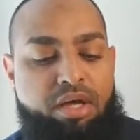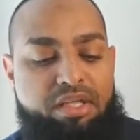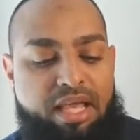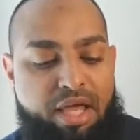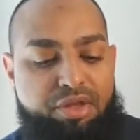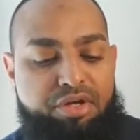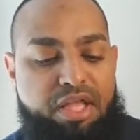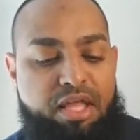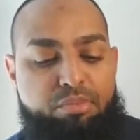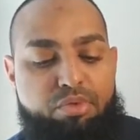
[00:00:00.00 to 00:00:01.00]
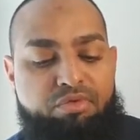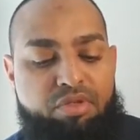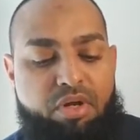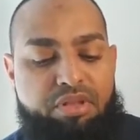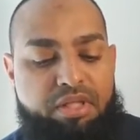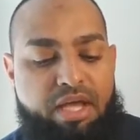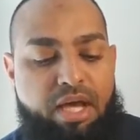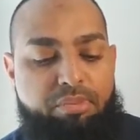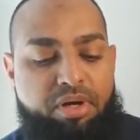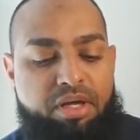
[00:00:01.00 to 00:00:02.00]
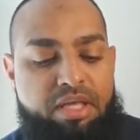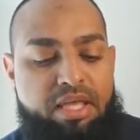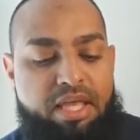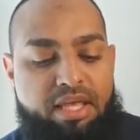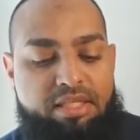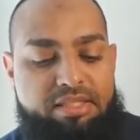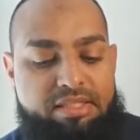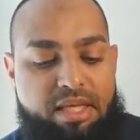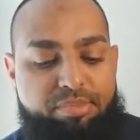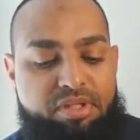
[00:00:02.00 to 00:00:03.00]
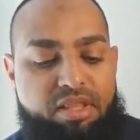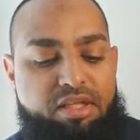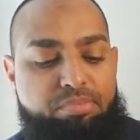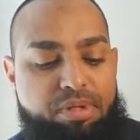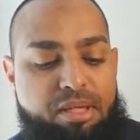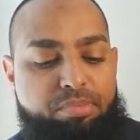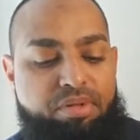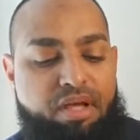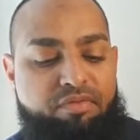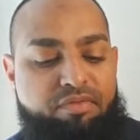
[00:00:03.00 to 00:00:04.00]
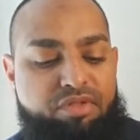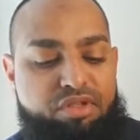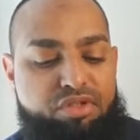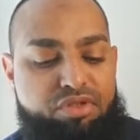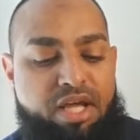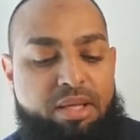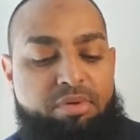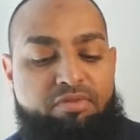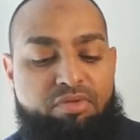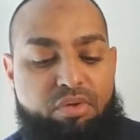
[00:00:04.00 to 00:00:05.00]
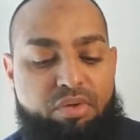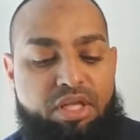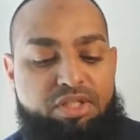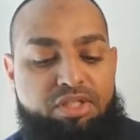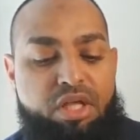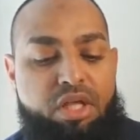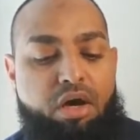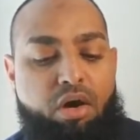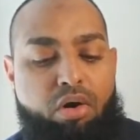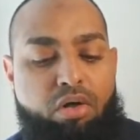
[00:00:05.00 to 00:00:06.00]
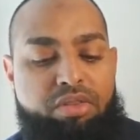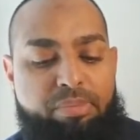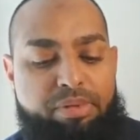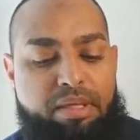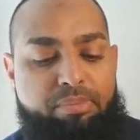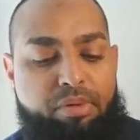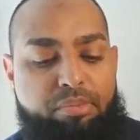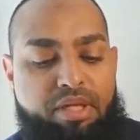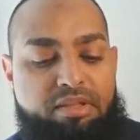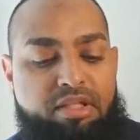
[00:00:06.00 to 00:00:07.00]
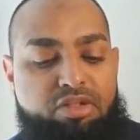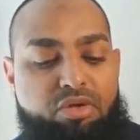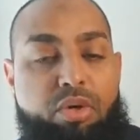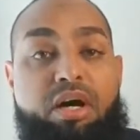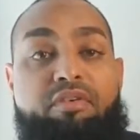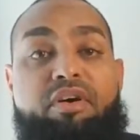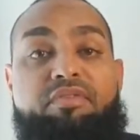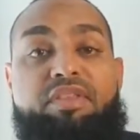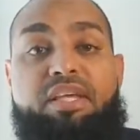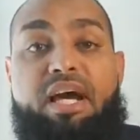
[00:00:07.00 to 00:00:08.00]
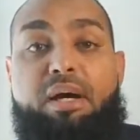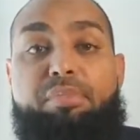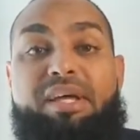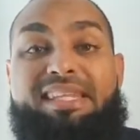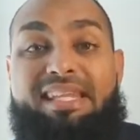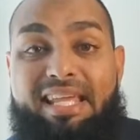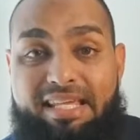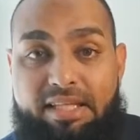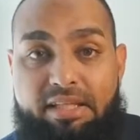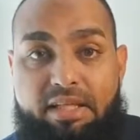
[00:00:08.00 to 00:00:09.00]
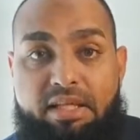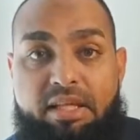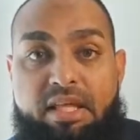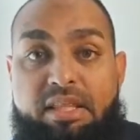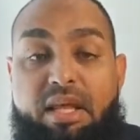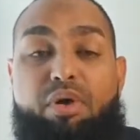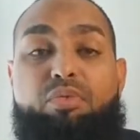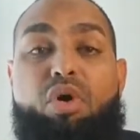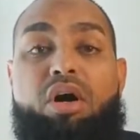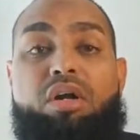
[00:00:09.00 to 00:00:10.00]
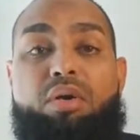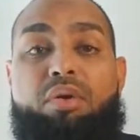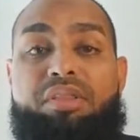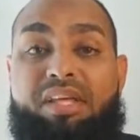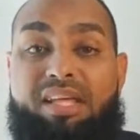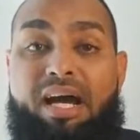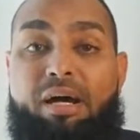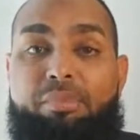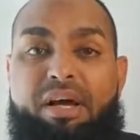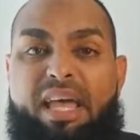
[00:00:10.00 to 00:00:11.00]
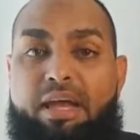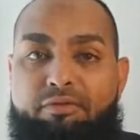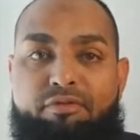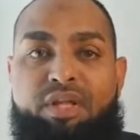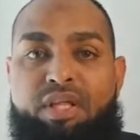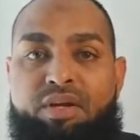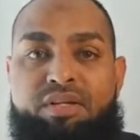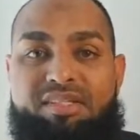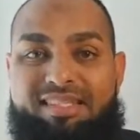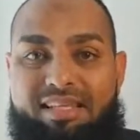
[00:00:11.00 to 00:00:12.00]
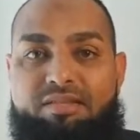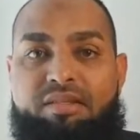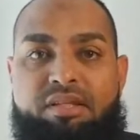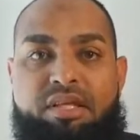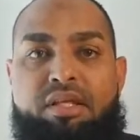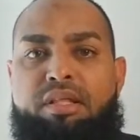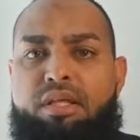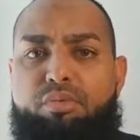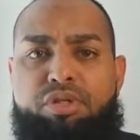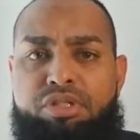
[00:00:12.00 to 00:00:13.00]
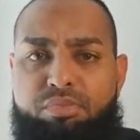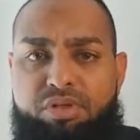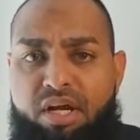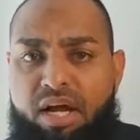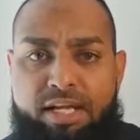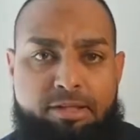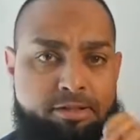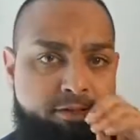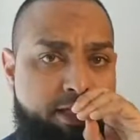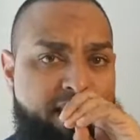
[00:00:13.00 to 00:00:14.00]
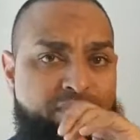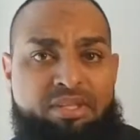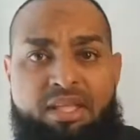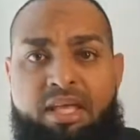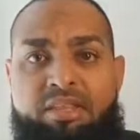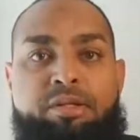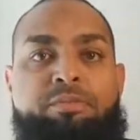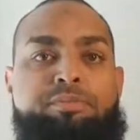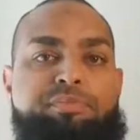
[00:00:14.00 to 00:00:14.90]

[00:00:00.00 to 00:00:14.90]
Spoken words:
gathered and moved around the Kaaba, except the people of the tribe of Quraysh. All the people made the tawaf of the Kaaba nakedly. They would walk around the Kaaba every year, seasonally. They worshipped their idols. They came together.